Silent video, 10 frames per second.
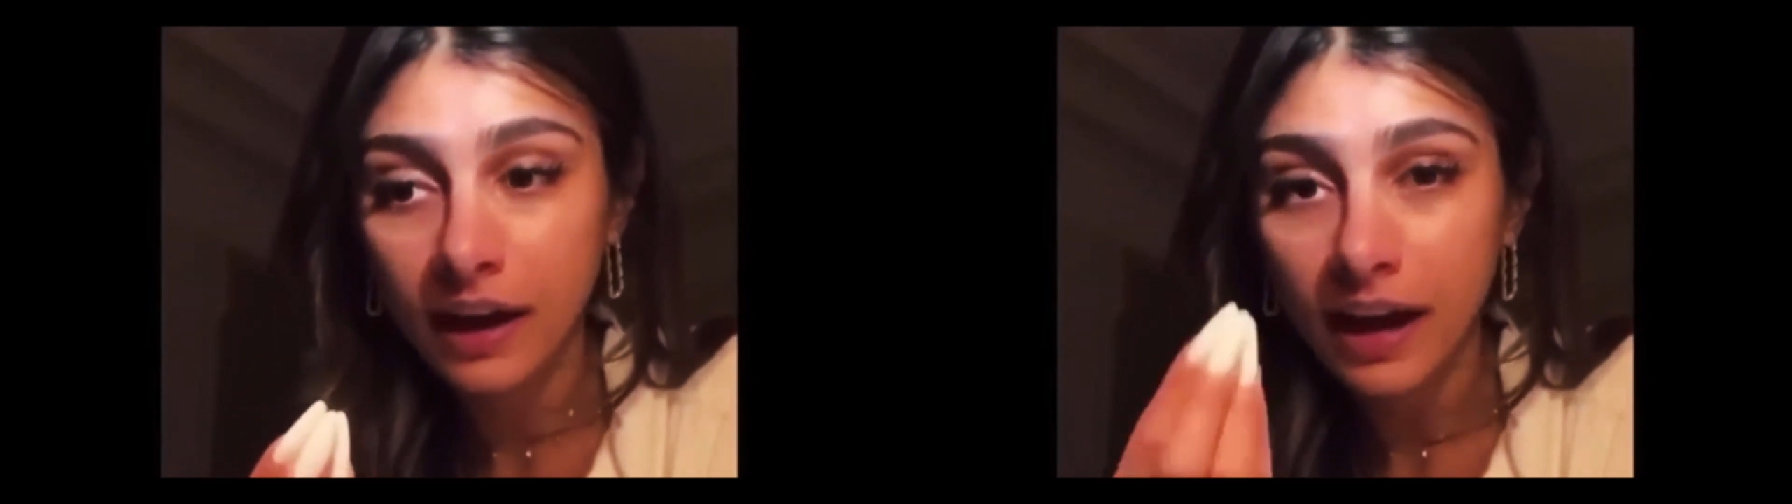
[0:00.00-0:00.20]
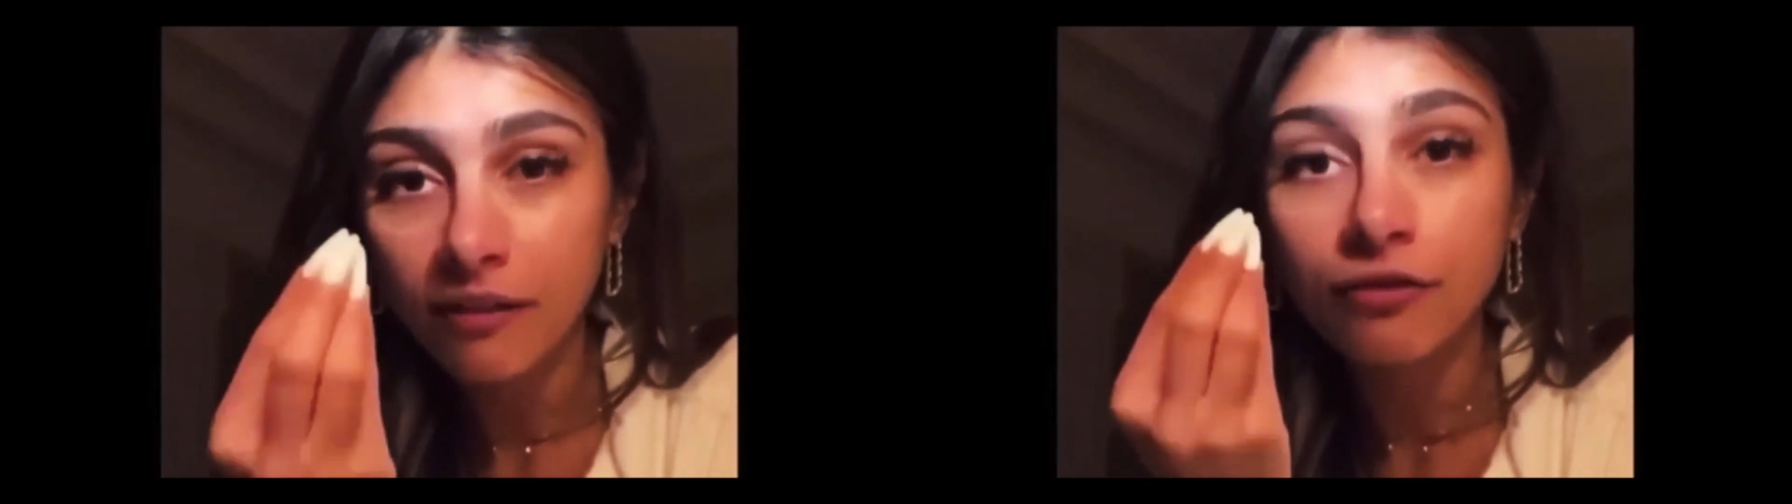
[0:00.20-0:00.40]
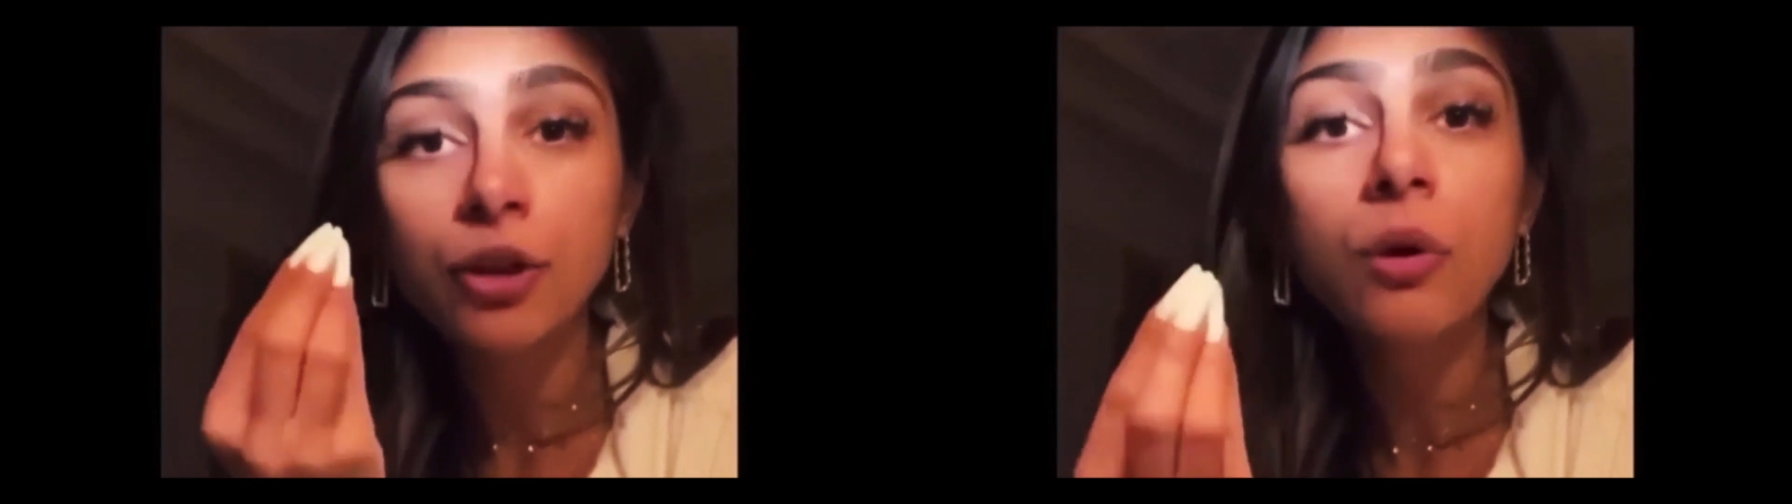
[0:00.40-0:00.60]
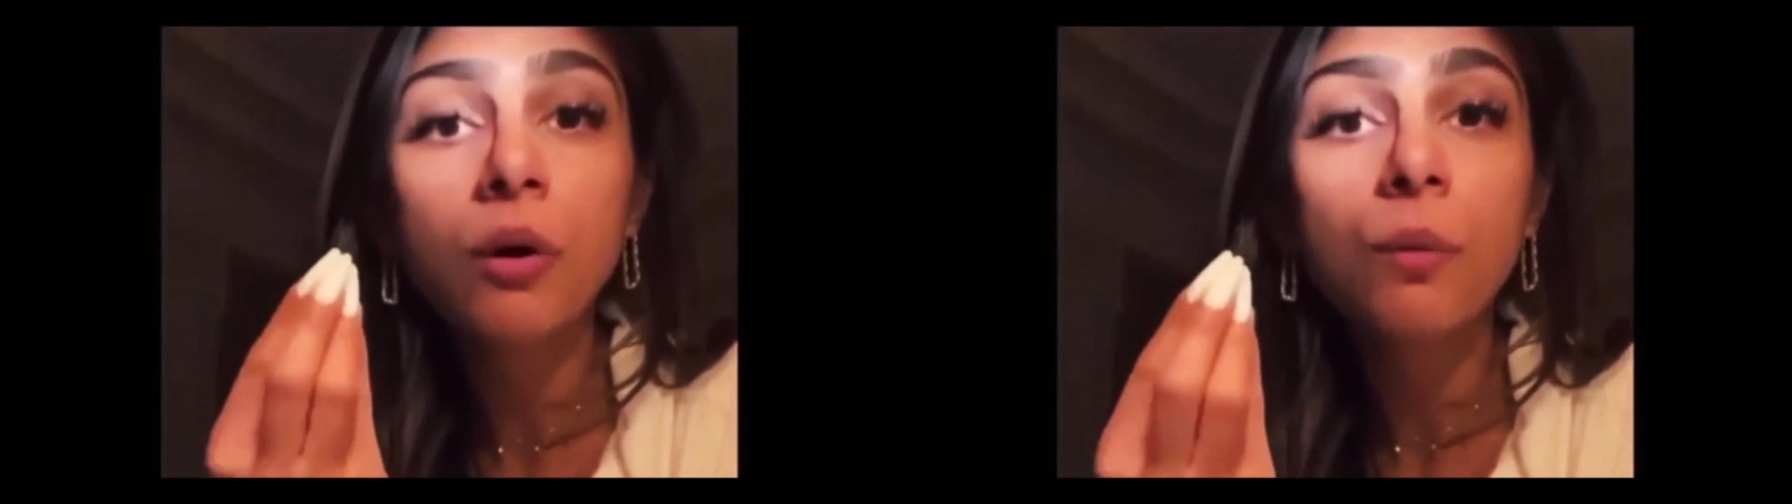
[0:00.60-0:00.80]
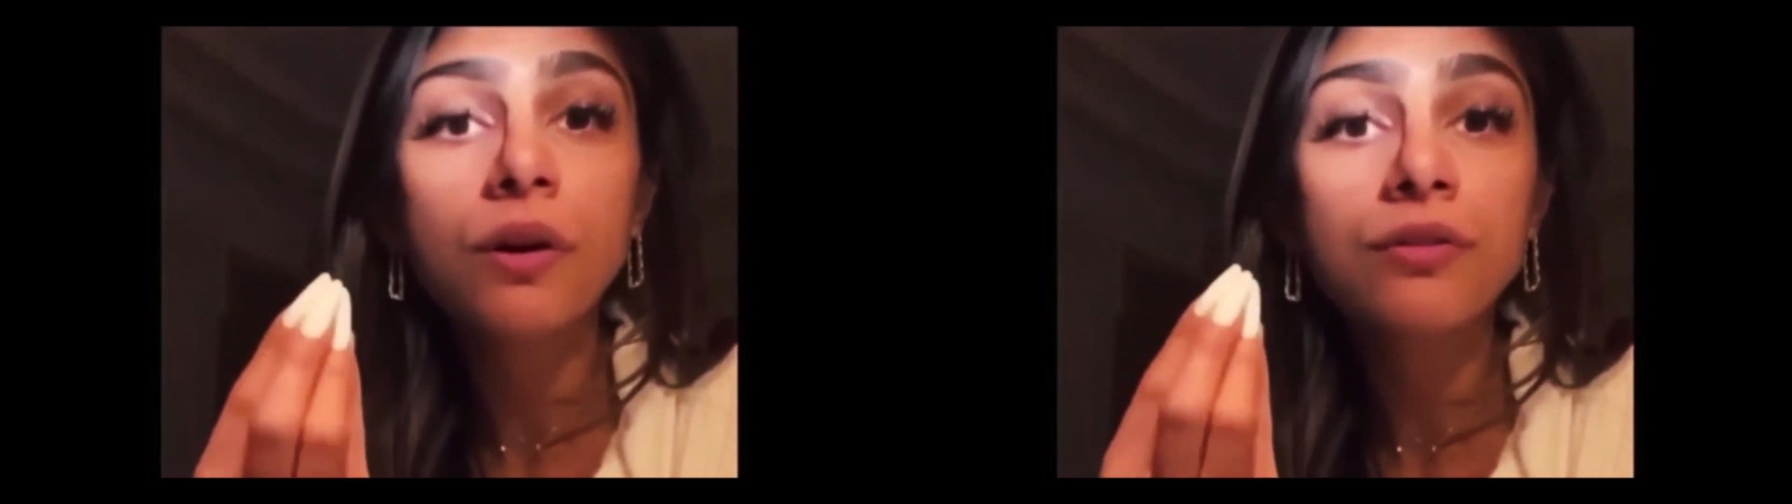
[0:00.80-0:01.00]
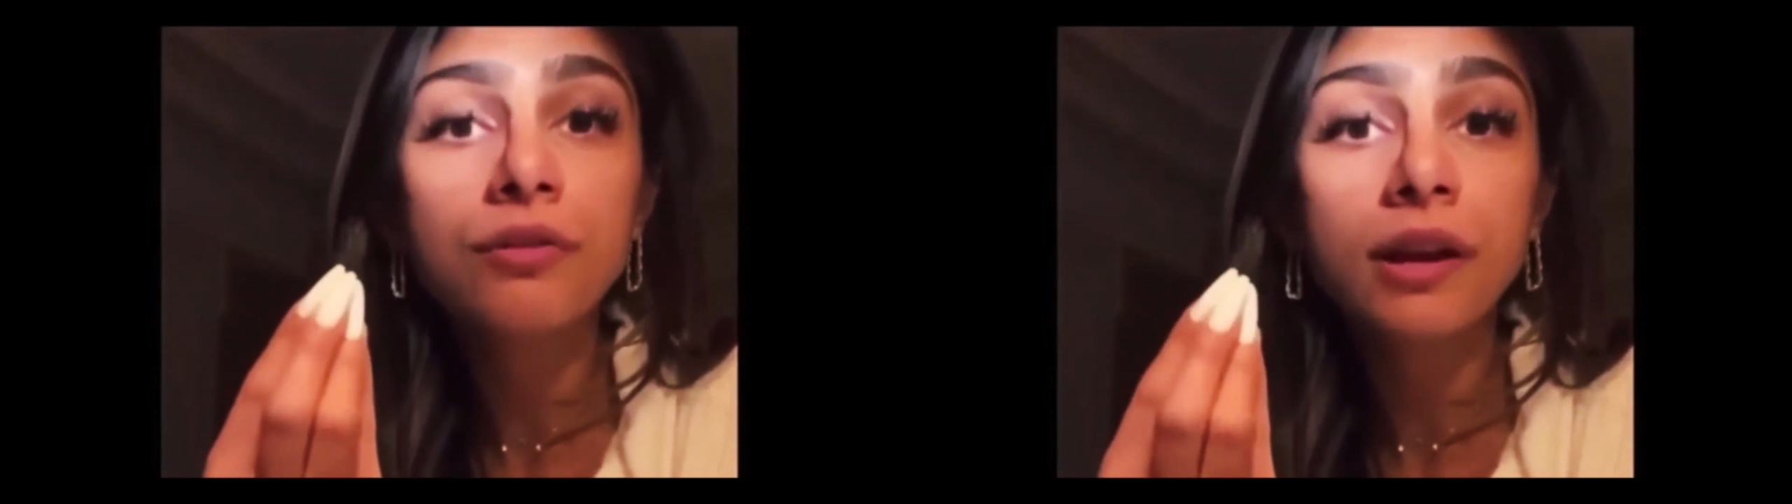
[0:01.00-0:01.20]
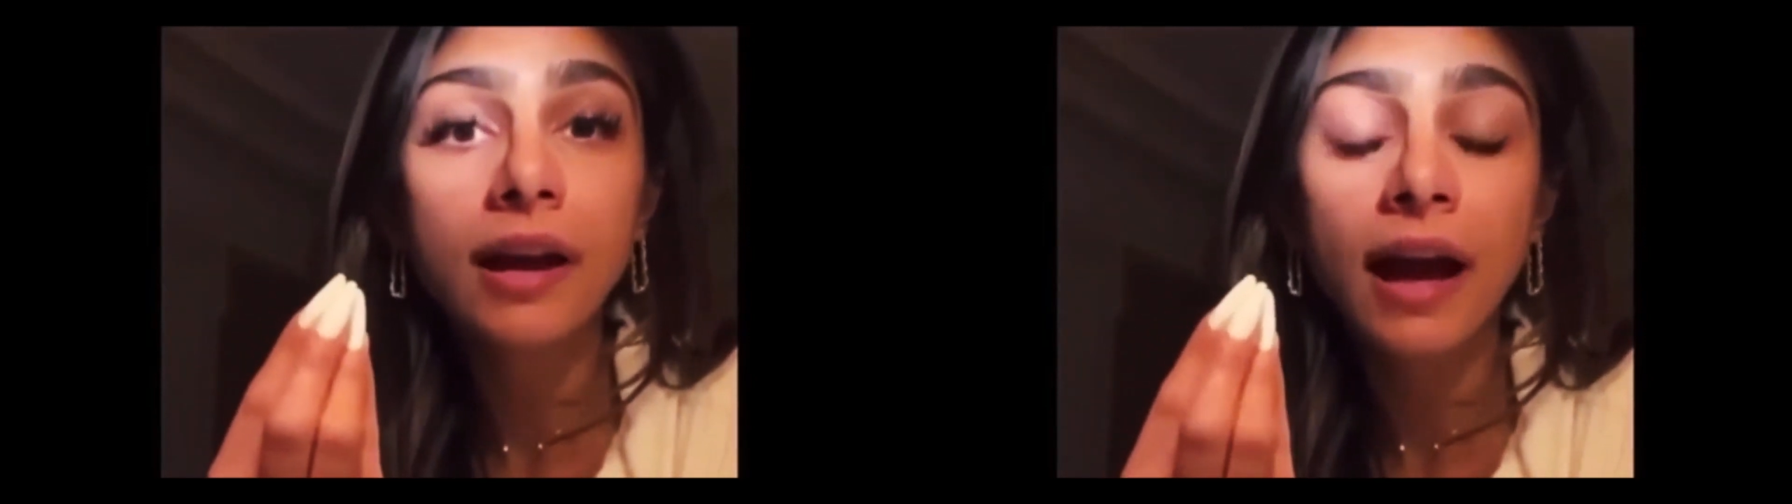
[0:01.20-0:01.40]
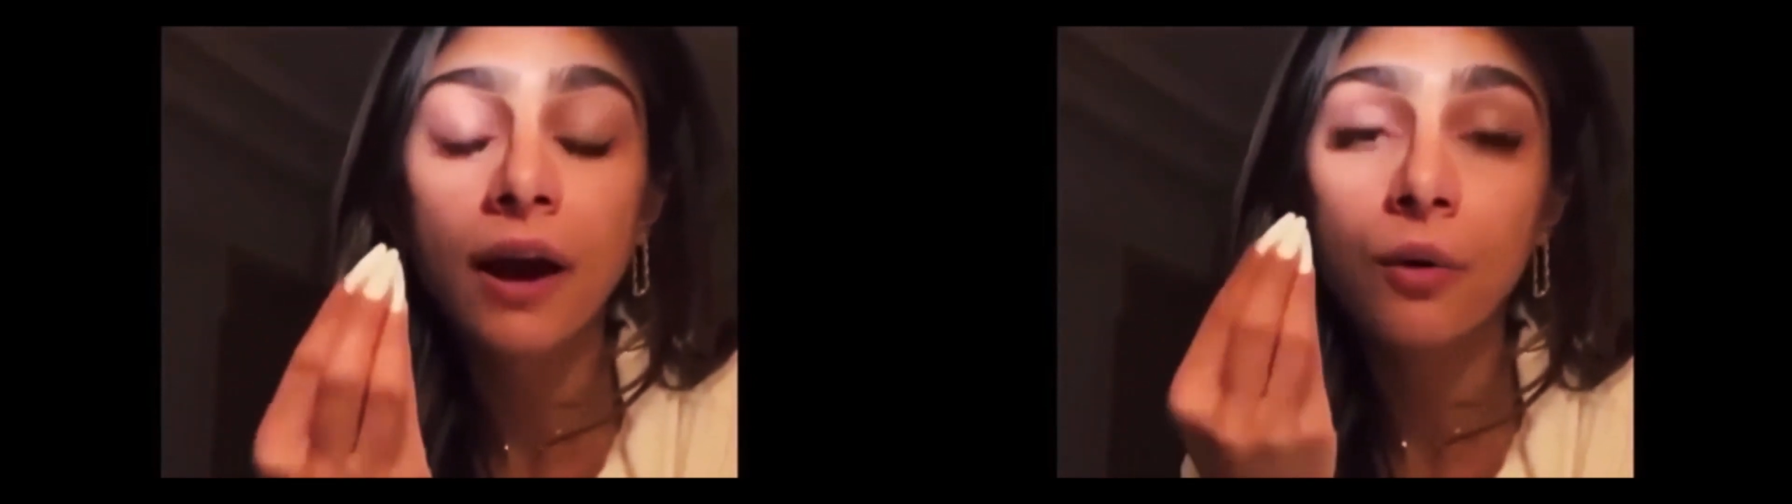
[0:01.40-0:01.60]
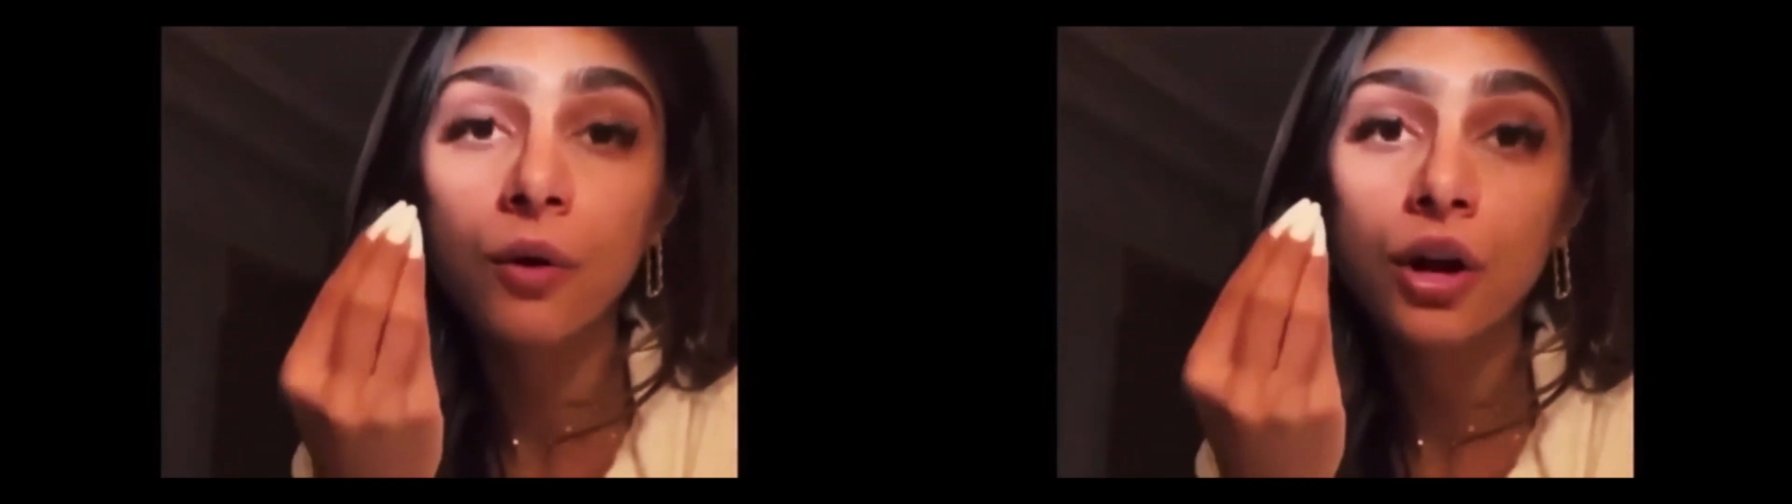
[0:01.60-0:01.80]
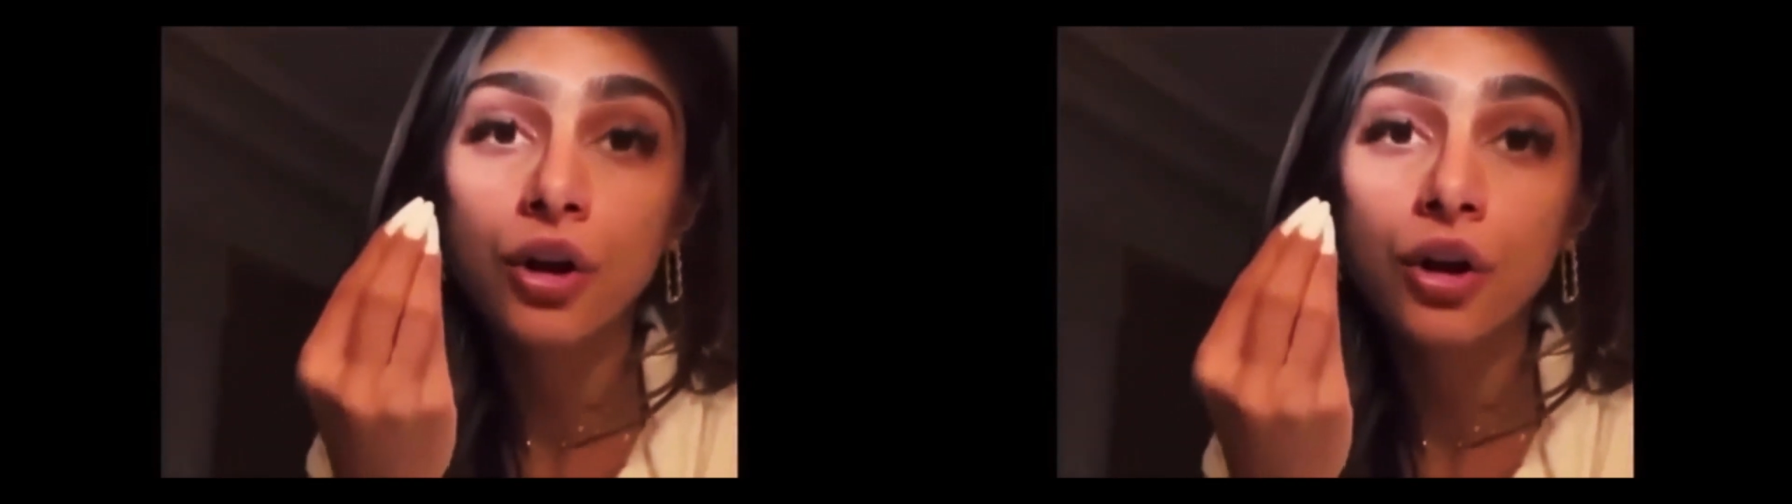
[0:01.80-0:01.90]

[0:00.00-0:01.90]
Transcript: If you are wondering how